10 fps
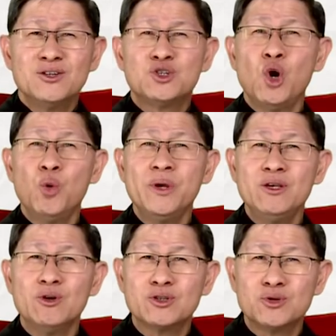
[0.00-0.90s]

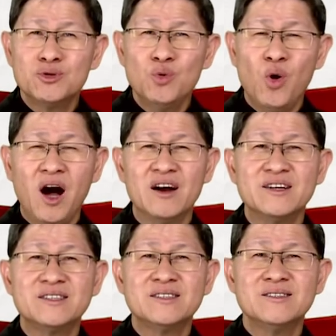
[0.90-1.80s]
showing your true heart,
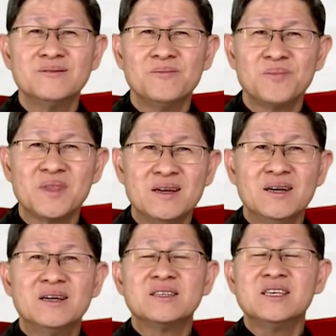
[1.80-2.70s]

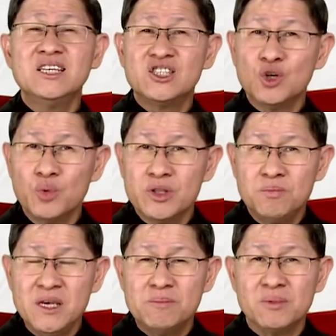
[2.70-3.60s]
eating
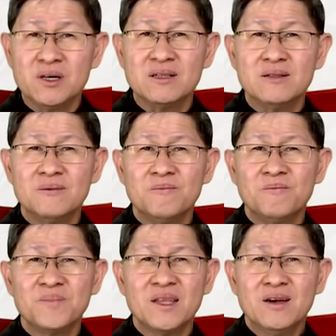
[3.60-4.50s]
with people,
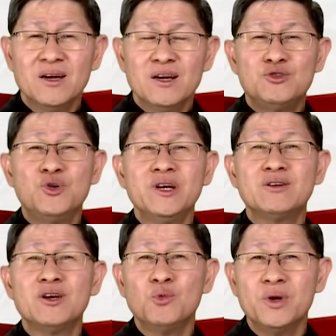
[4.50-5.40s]

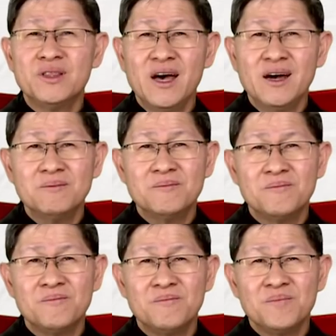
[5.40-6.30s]
drinking with them,
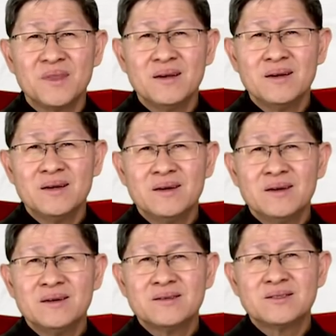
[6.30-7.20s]

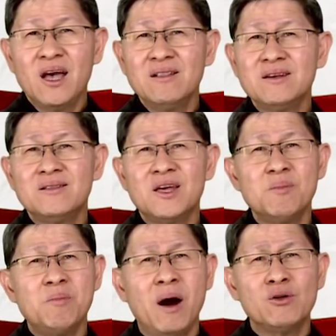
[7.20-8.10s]
telling
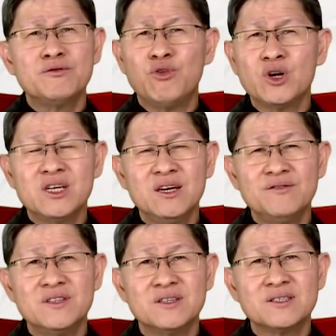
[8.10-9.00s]
them about
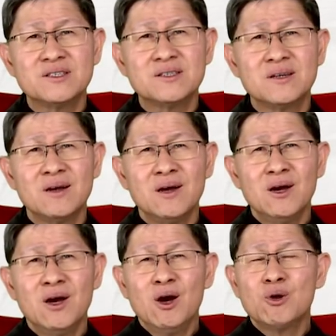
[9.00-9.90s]
forgiveness,
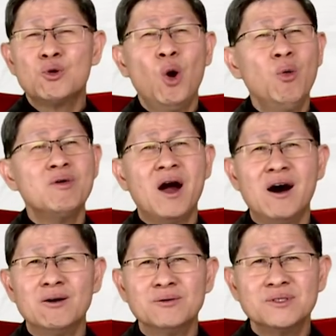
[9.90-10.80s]
go
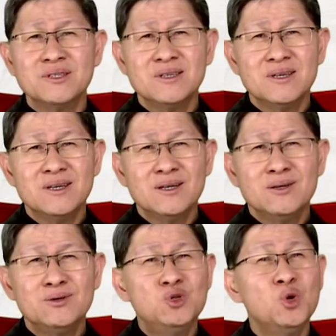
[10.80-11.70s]
around
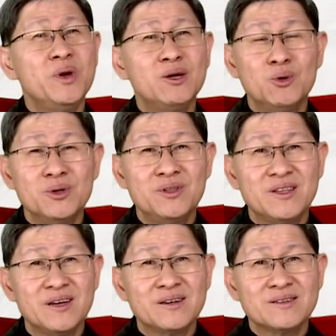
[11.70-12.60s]
doing good
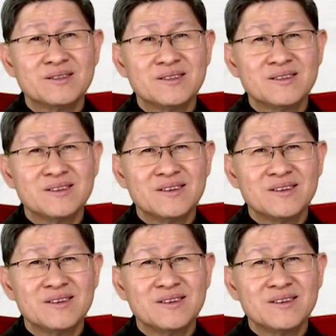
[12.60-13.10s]
things.